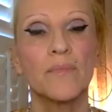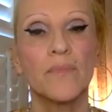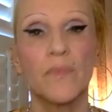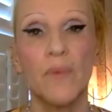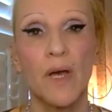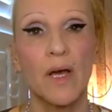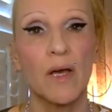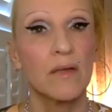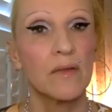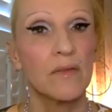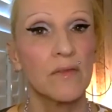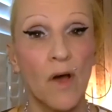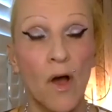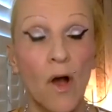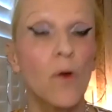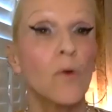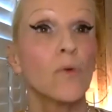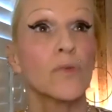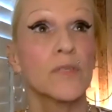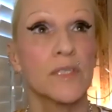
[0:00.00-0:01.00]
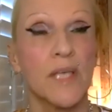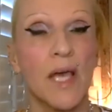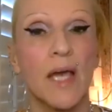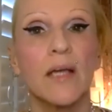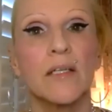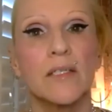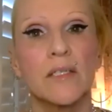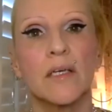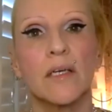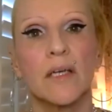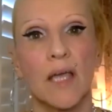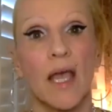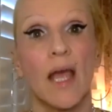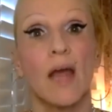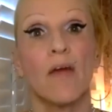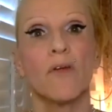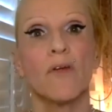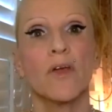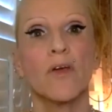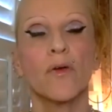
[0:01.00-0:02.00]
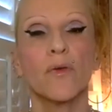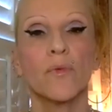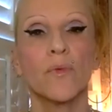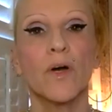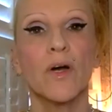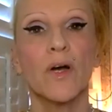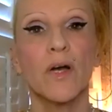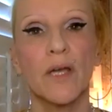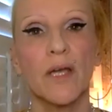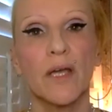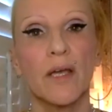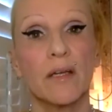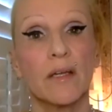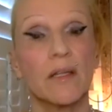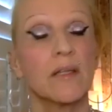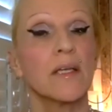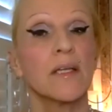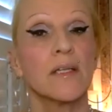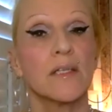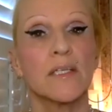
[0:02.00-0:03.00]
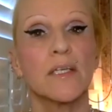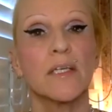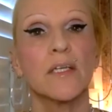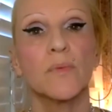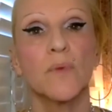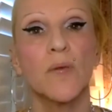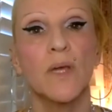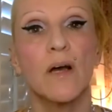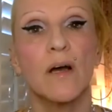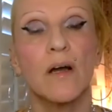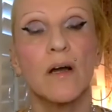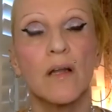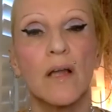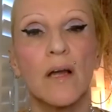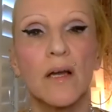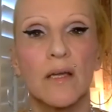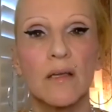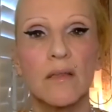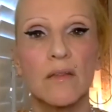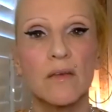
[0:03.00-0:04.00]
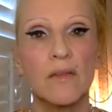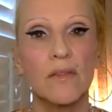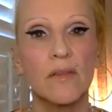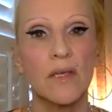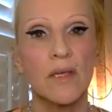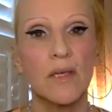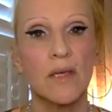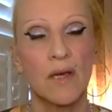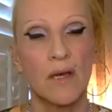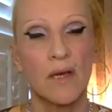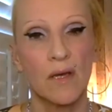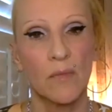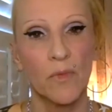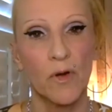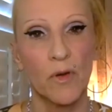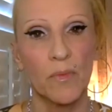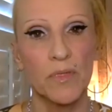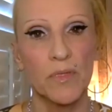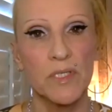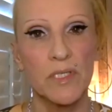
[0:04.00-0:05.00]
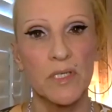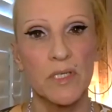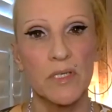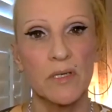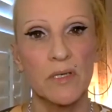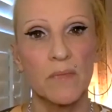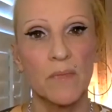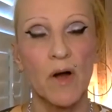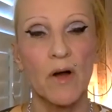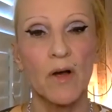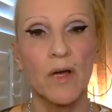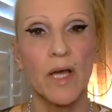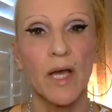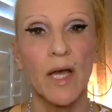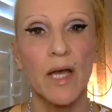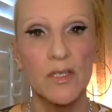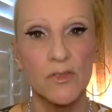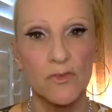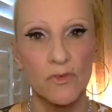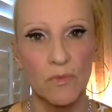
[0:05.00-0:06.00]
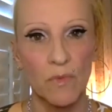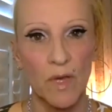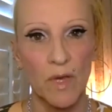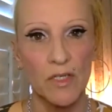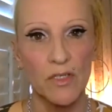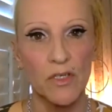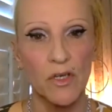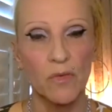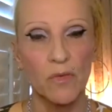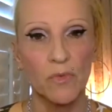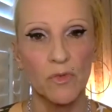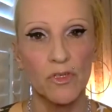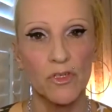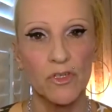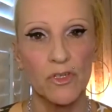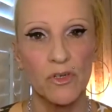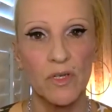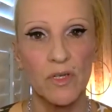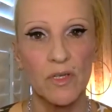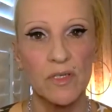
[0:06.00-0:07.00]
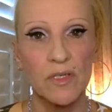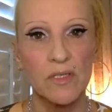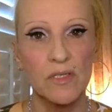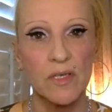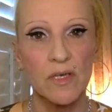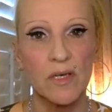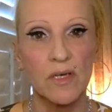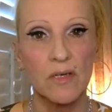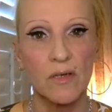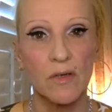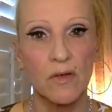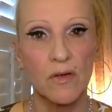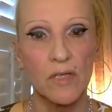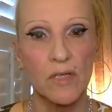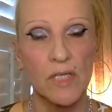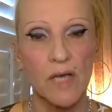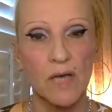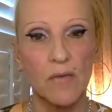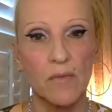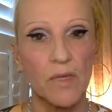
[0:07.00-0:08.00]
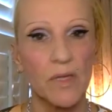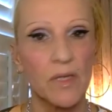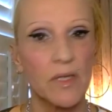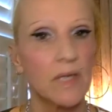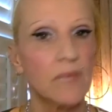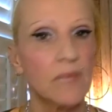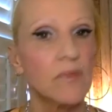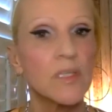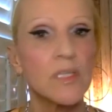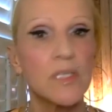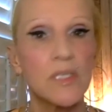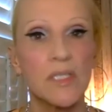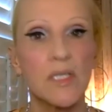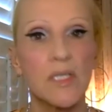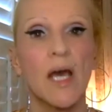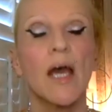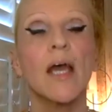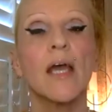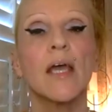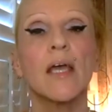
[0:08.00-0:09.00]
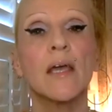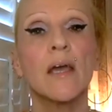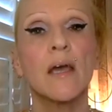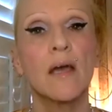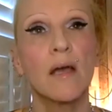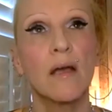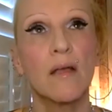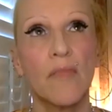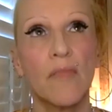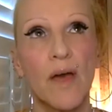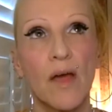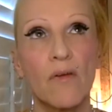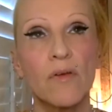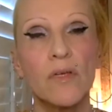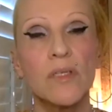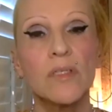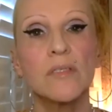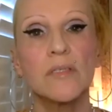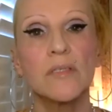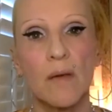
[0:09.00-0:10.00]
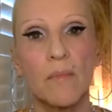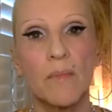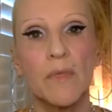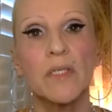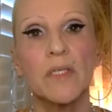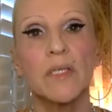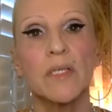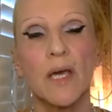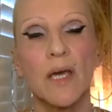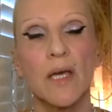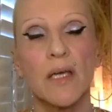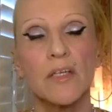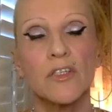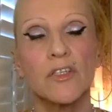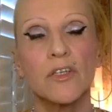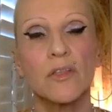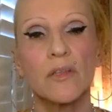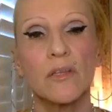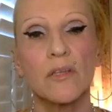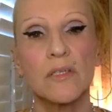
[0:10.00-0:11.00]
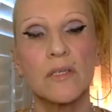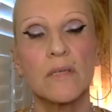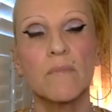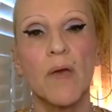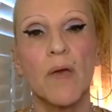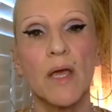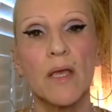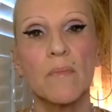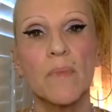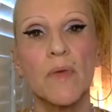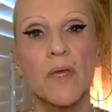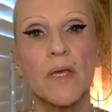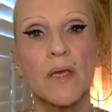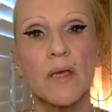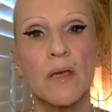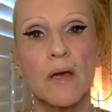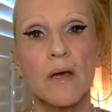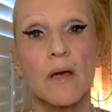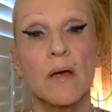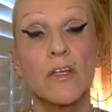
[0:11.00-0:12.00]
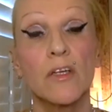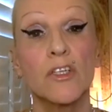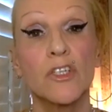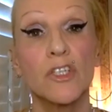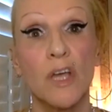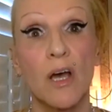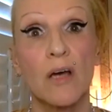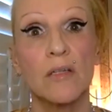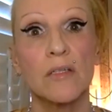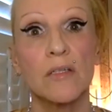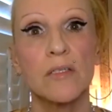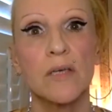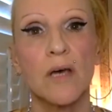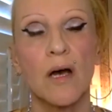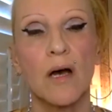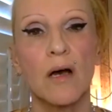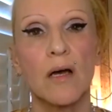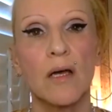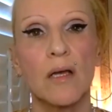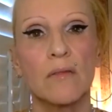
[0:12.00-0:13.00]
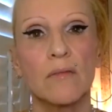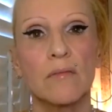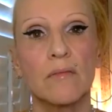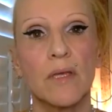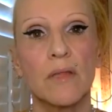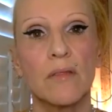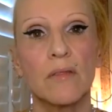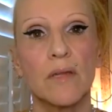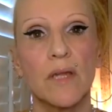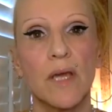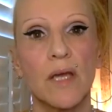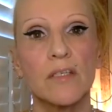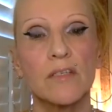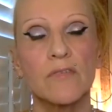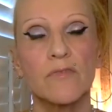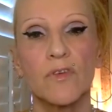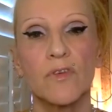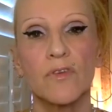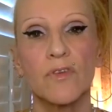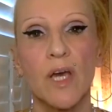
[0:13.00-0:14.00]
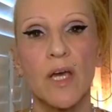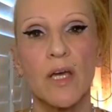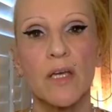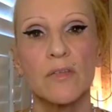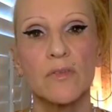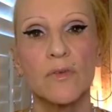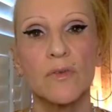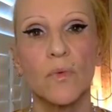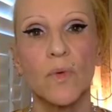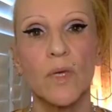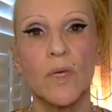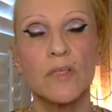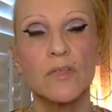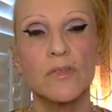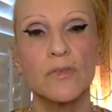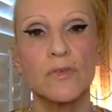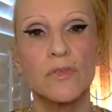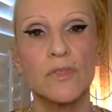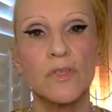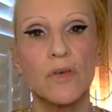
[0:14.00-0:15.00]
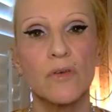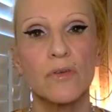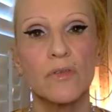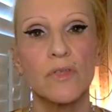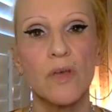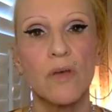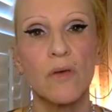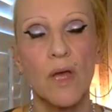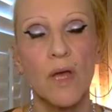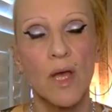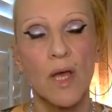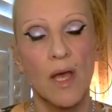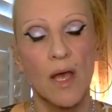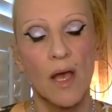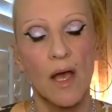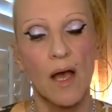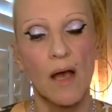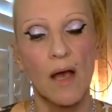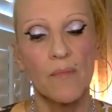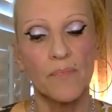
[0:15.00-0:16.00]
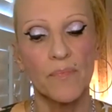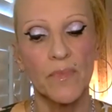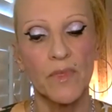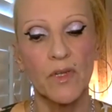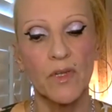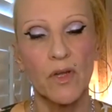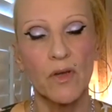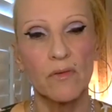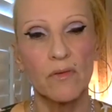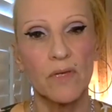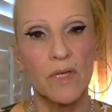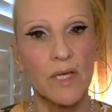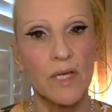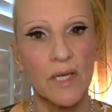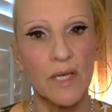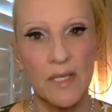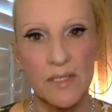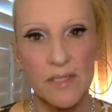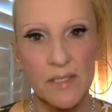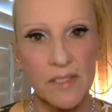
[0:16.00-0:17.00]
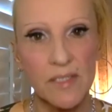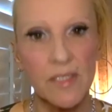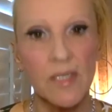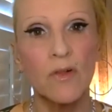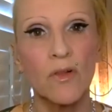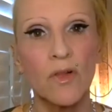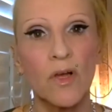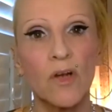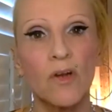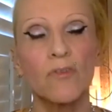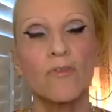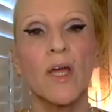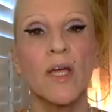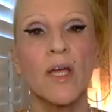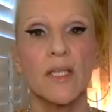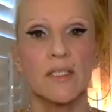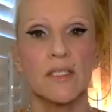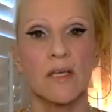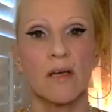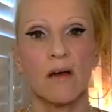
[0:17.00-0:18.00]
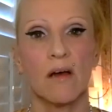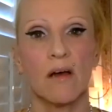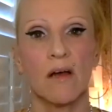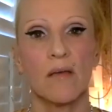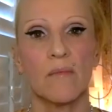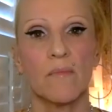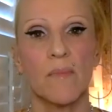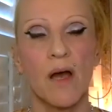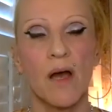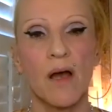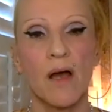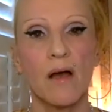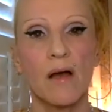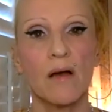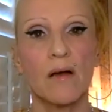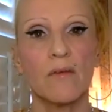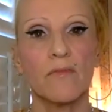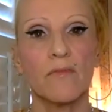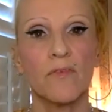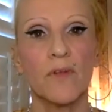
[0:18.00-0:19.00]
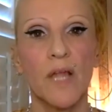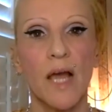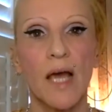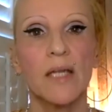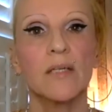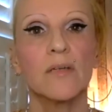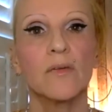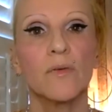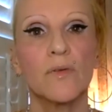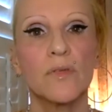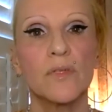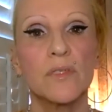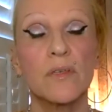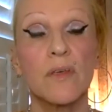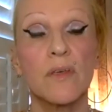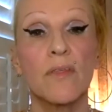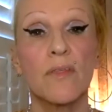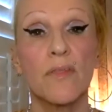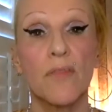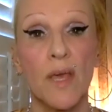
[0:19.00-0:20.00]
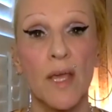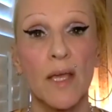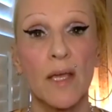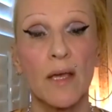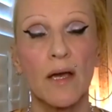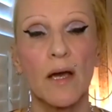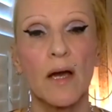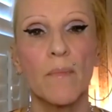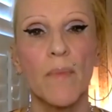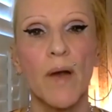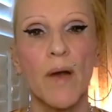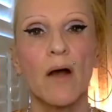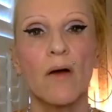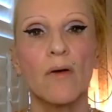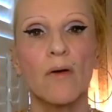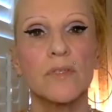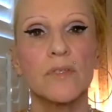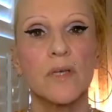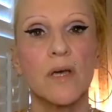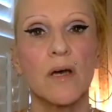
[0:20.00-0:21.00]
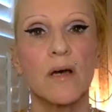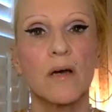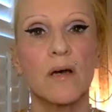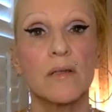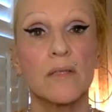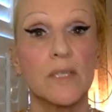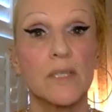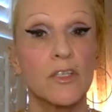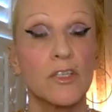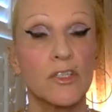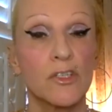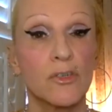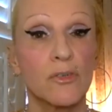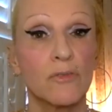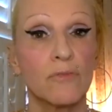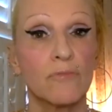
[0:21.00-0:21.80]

uh, the whole sector carry on working. And in, indeed, we are lucky that the property market has remained open during this third lockdown. But even today, there is some indication that it may be shut uh, in in the next few days or weeks or so. So, um, you know. It's still a great time uh, for landlords to think about uh, digital